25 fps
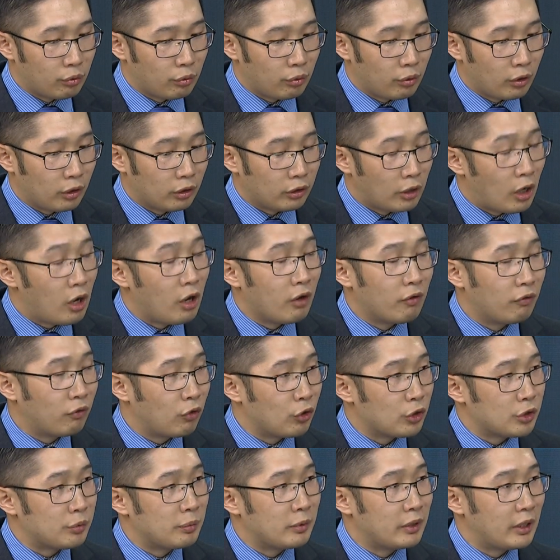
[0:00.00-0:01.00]
law
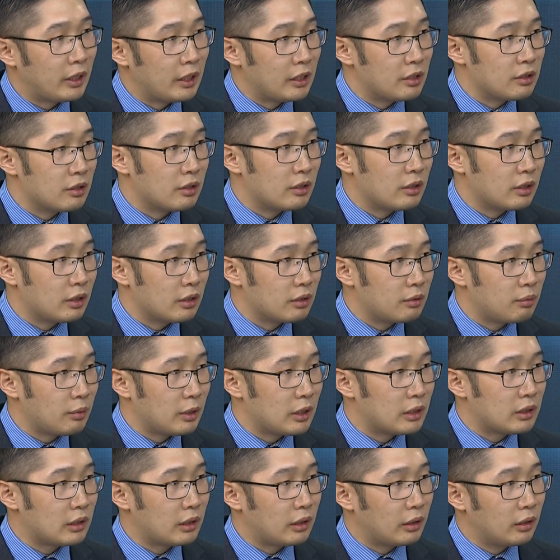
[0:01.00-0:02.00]
enforcement agencies,
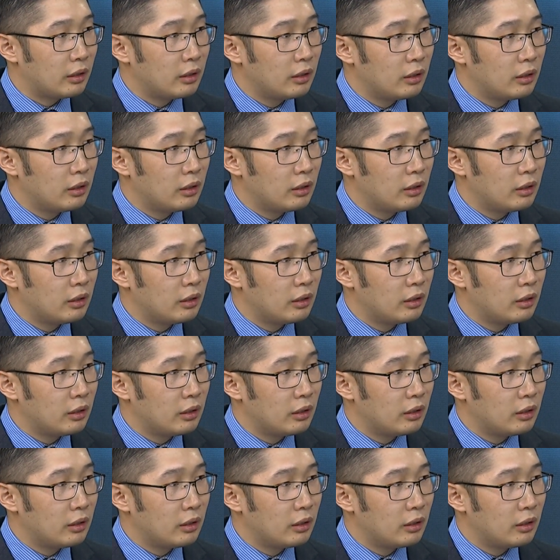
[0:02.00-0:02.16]
basically?